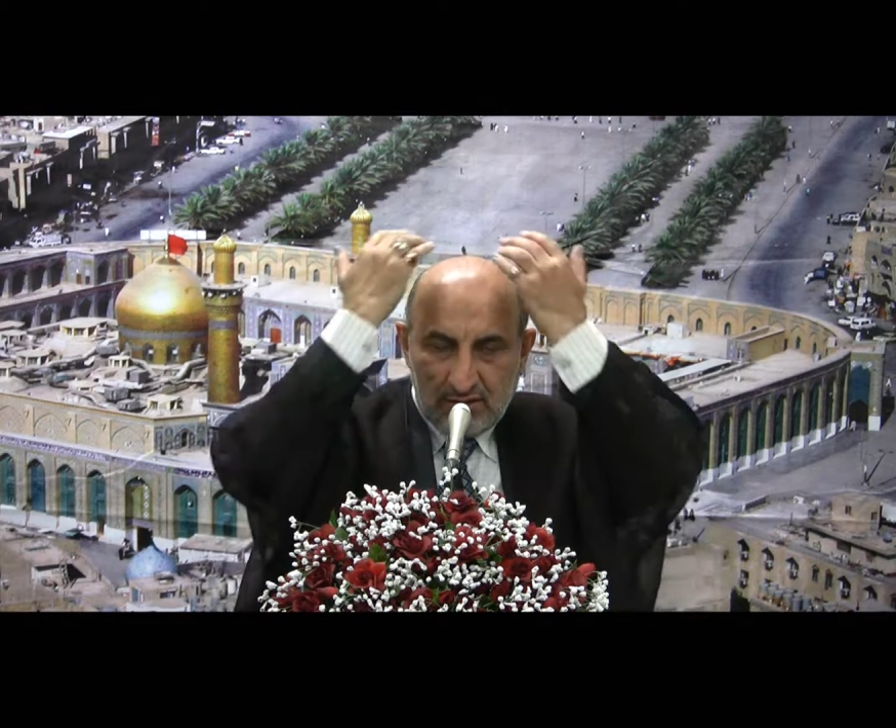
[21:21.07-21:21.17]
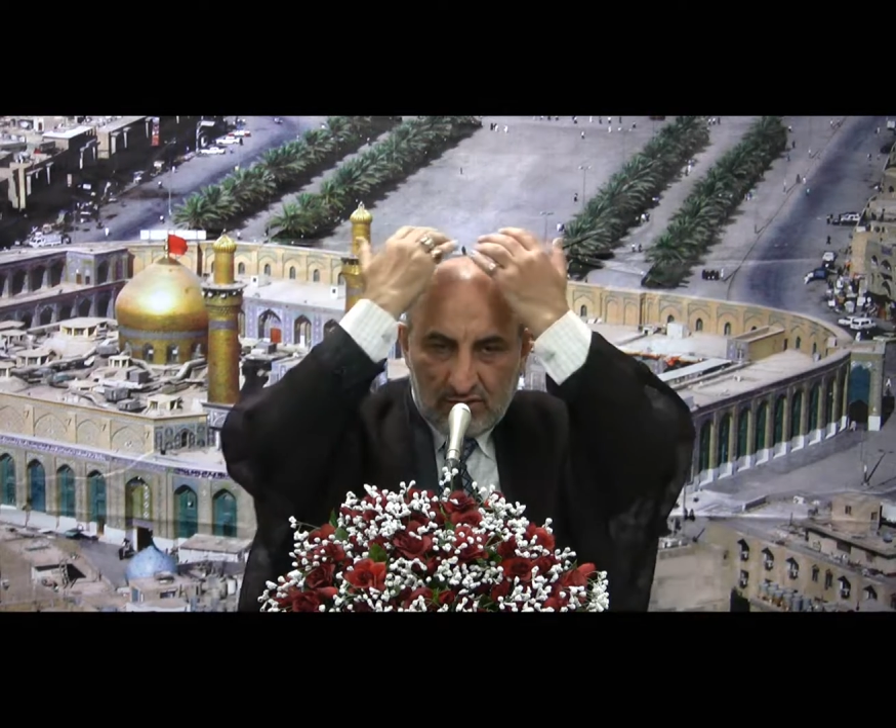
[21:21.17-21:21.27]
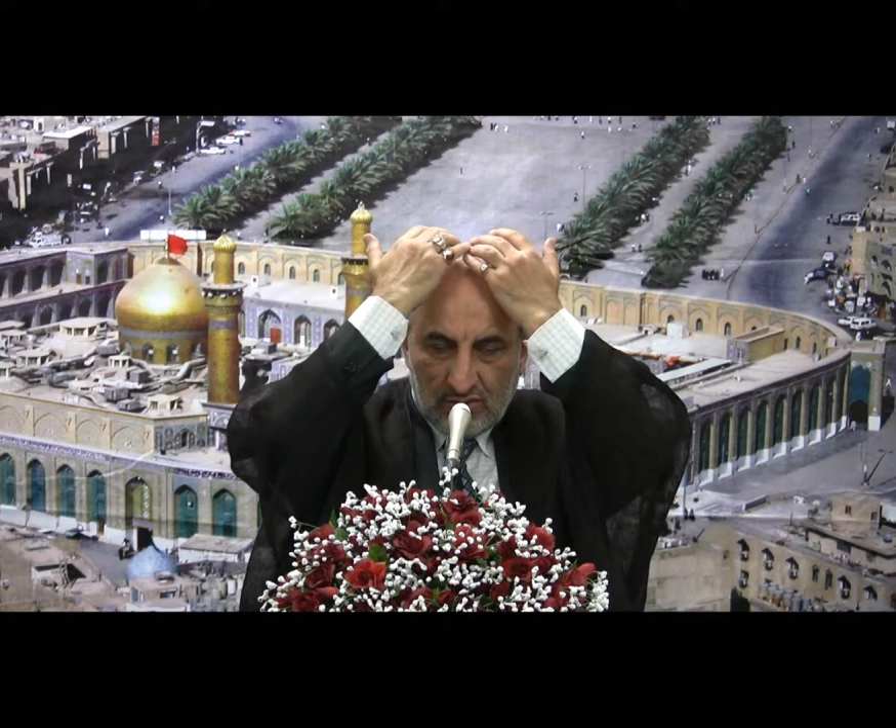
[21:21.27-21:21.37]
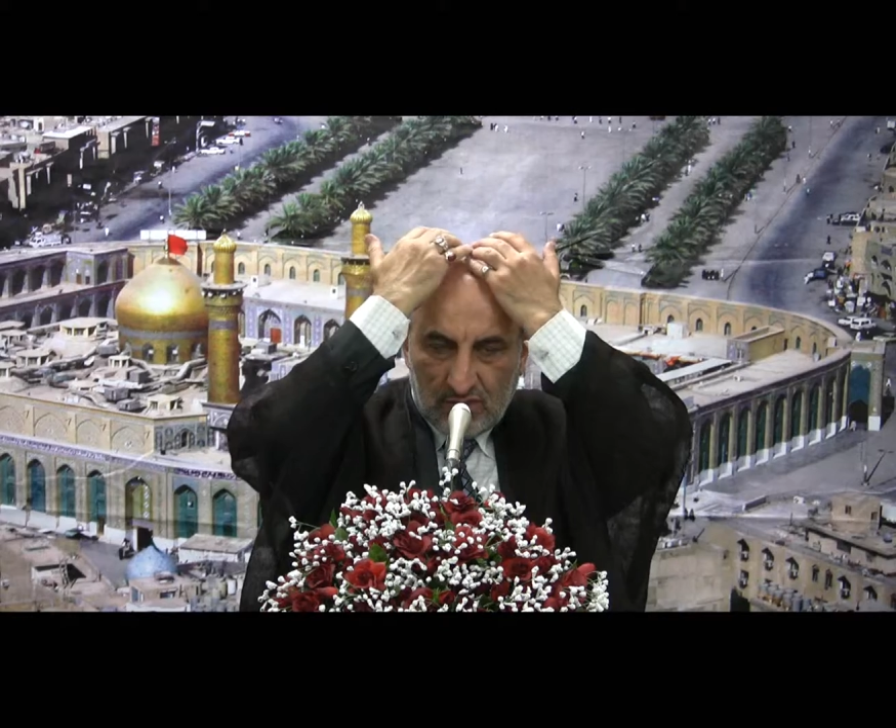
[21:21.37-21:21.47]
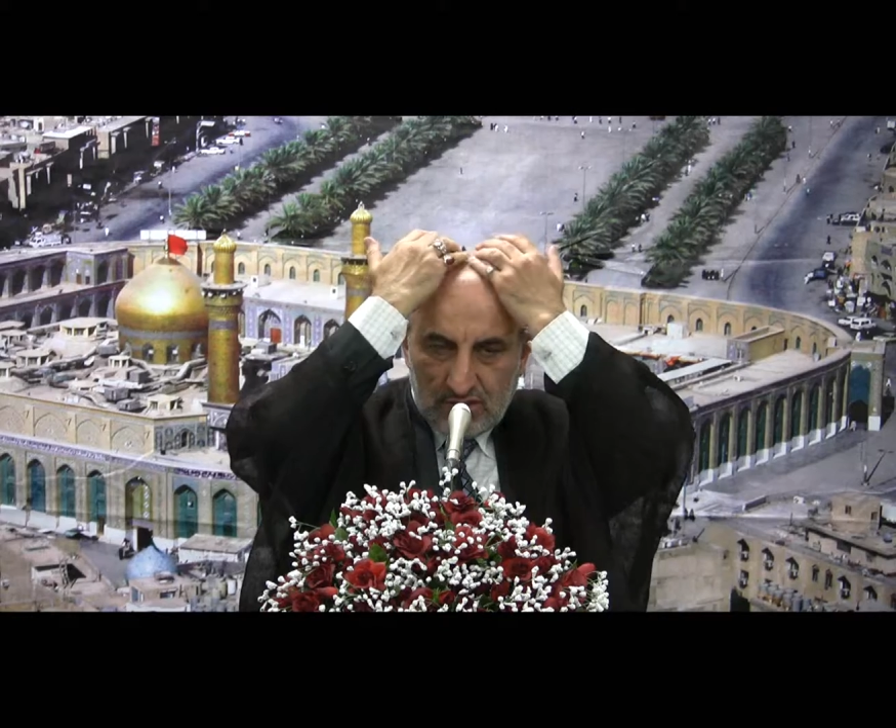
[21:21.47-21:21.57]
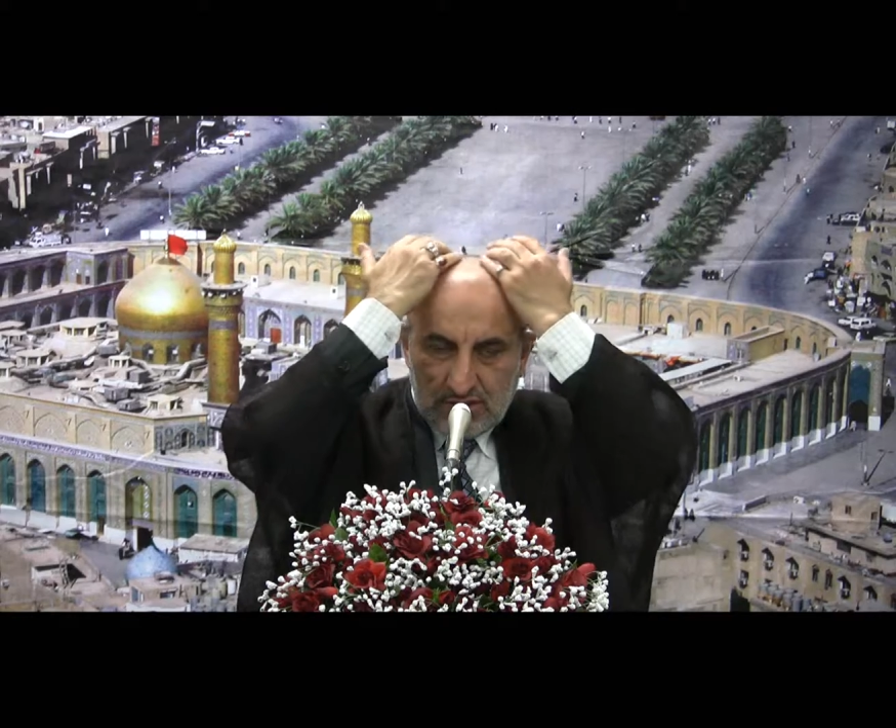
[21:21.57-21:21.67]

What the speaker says: to